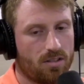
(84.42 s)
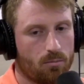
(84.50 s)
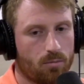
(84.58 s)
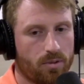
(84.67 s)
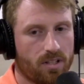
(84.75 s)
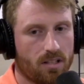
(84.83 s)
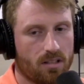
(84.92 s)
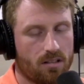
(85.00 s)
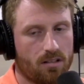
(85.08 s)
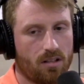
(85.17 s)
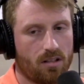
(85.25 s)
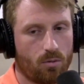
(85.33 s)
seem
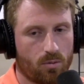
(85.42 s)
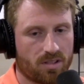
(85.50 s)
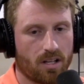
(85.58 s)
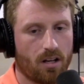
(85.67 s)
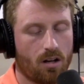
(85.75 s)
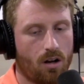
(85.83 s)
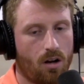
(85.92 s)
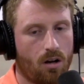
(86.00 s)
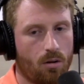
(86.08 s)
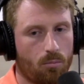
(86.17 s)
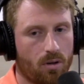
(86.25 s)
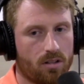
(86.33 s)
pretty, I don't want to say
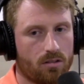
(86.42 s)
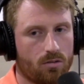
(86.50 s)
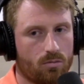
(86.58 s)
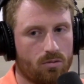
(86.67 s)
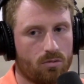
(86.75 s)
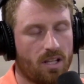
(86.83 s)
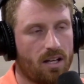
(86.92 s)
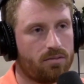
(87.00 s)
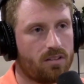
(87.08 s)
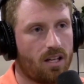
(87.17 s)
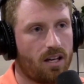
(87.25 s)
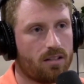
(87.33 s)
calm, but you
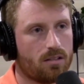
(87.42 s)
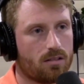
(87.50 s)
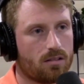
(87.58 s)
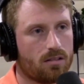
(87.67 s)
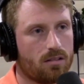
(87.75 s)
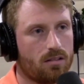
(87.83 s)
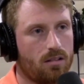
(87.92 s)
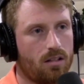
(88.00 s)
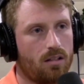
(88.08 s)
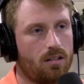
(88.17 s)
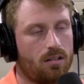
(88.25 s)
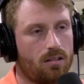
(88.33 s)
left the ice
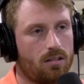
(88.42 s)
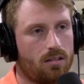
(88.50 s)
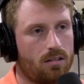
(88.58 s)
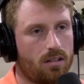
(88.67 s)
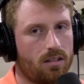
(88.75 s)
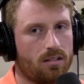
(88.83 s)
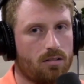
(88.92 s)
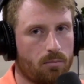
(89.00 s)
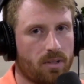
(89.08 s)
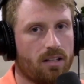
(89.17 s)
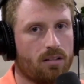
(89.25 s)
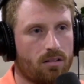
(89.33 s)
in a
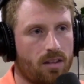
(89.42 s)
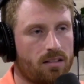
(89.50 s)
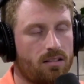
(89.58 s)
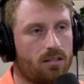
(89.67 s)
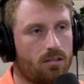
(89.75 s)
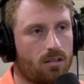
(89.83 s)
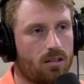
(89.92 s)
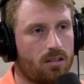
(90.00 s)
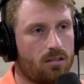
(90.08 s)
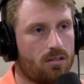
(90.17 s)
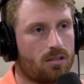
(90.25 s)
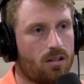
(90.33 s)
demeanor that didn't look
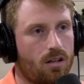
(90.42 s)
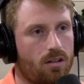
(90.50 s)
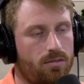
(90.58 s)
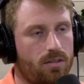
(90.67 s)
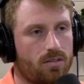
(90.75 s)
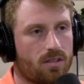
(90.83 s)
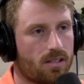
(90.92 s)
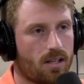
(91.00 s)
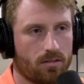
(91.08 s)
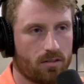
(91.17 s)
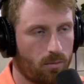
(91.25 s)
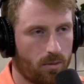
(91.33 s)
like you just got
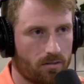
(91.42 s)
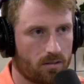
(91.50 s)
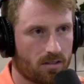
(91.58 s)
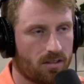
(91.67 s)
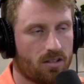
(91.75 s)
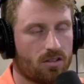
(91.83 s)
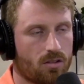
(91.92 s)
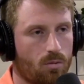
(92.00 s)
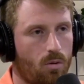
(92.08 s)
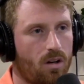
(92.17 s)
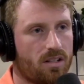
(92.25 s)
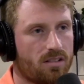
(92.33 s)
57 or whatever stitches it
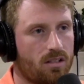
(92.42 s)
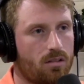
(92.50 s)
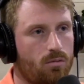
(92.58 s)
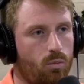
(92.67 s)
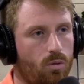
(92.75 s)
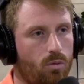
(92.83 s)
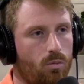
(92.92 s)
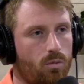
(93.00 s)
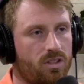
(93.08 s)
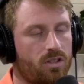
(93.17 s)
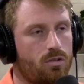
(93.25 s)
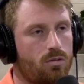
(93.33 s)
was.
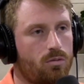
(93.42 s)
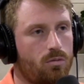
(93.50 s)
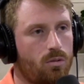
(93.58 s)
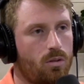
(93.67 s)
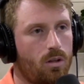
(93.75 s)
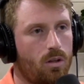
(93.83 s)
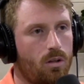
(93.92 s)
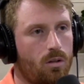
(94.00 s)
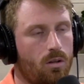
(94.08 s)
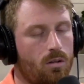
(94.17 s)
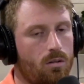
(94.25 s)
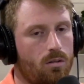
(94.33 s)
Did you
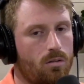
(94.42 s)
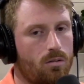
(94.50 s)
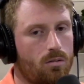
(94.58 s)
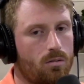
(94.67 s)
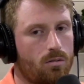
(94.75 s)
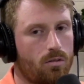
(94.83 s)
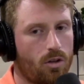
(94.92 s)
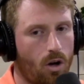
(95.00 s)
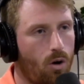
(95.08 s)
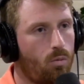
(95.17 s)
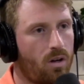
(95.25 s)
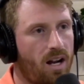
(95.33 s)

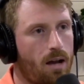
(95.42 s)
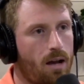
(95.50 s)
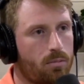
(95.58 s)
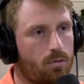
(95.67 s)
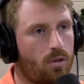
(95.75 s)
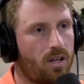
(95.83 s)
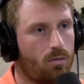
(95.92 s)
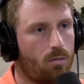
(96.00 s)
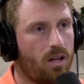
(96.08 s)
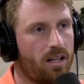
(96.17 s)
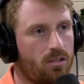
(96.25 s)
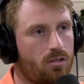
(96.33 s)
know what happened right
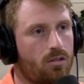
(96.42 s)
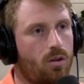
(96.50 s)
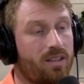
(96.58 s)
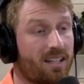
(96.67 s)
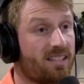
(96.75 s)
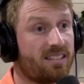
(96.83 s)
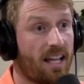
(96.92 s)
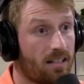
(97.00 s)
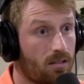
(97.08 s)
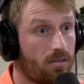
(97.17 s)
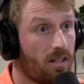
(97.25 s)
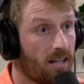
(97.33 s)
away? Did you know the
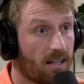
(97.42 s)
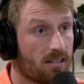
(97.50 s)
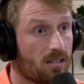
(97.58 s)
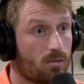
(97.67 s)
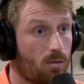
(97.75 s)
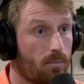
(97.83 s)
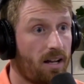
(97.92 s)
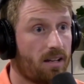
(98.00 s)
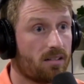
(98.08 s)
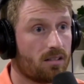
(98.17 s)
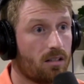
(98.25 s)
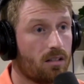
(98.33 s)
extent of it, I guess is what I'm
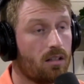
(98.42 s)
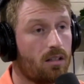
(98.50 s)
asking?